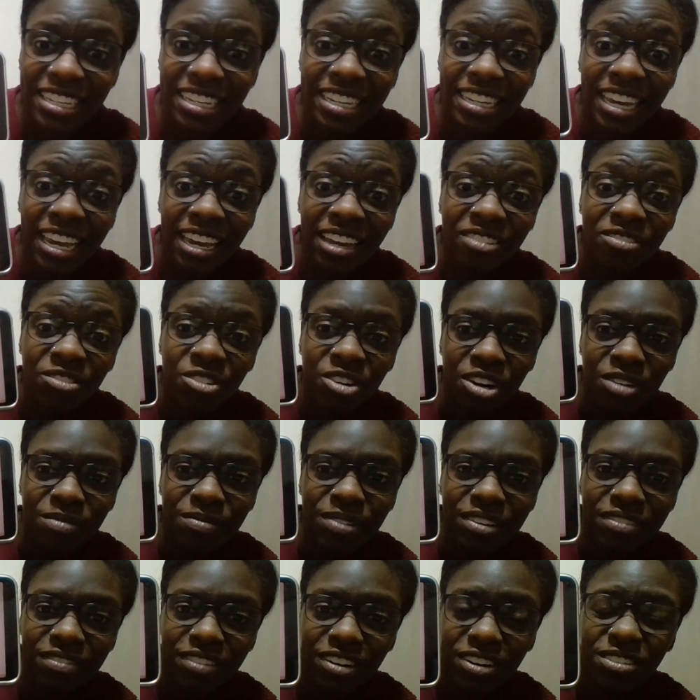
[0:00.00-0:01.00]
Again, we're on
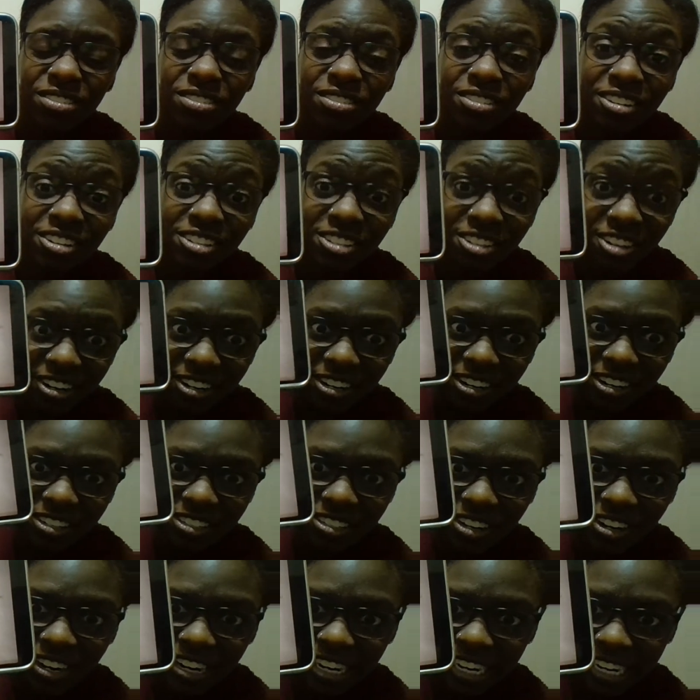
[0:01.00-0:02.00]
my phone. Sorry, not
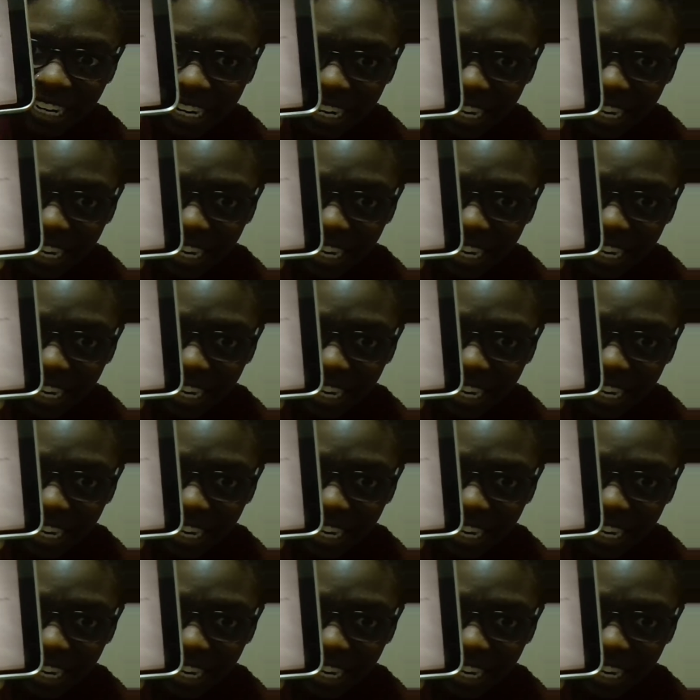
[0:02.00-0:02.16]
sorry.